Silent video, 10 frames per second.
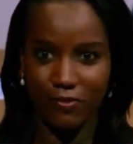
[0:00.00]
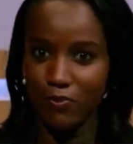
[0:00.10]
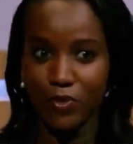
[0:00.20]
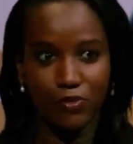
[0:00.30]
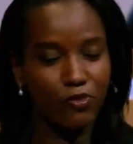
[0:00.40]

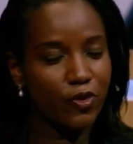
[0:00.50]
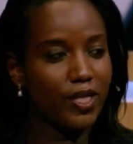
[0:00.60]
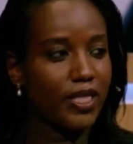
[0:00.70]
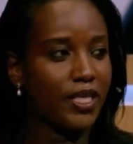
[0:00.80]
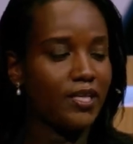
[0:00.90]
move
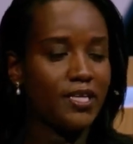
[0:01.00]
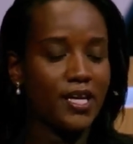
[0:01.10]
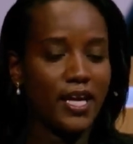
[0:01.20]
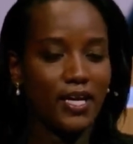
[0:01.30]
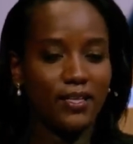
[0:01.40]
freely,
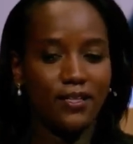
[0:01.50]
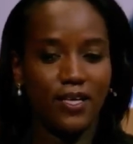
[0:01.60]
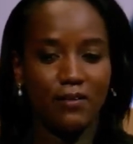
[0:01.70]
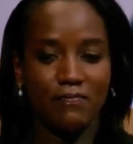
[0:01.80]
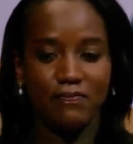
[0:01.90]

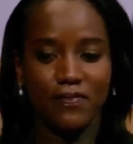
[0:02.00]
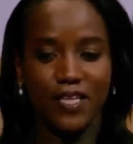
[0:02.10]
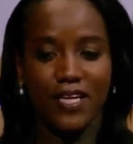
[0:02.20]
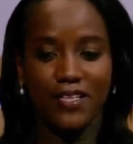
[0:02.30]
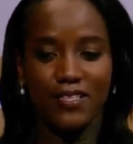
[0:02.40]

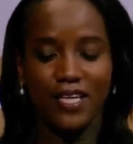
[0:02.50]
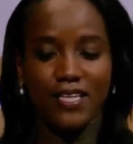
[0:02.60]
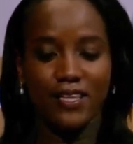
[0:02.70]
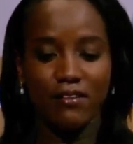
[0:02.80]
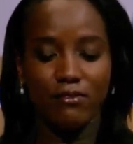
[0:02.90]
and
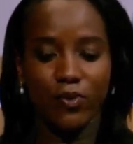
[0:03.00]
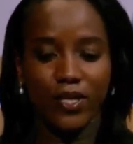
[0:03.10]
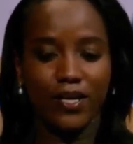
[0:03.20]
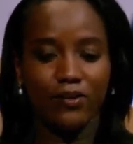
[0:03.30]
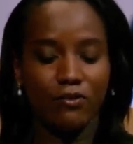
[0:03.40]
live
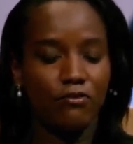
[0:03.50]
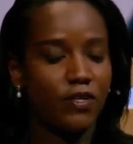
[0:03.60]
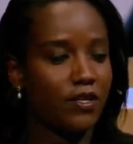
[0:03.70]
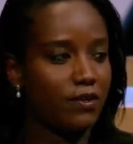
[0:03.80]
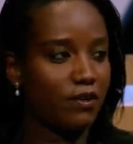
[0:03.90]
without the
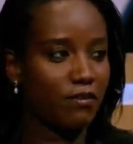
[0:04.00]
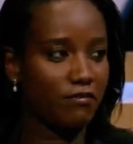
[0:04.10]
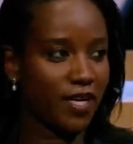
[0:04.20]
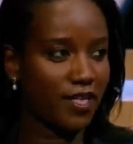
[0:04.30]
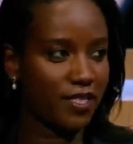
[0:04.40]
fear
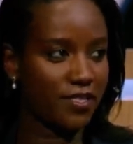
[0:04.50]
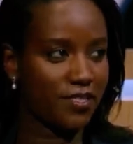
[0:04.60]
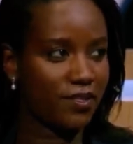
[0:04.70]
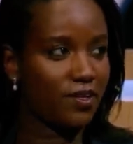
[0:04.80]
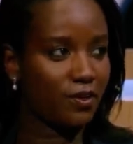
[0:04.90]
of
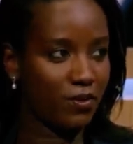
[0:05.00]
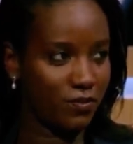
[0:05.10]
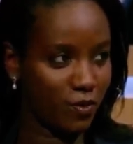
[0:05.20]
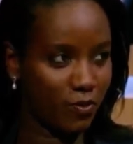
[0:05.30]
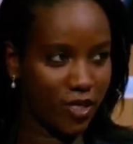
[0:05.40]
violence
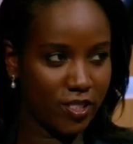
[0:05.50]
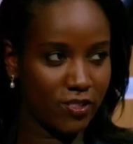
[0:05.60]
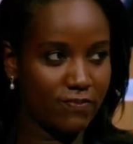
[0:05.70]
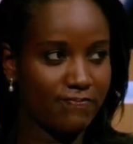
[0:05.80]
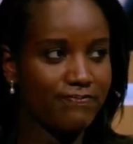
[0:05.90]
or repression.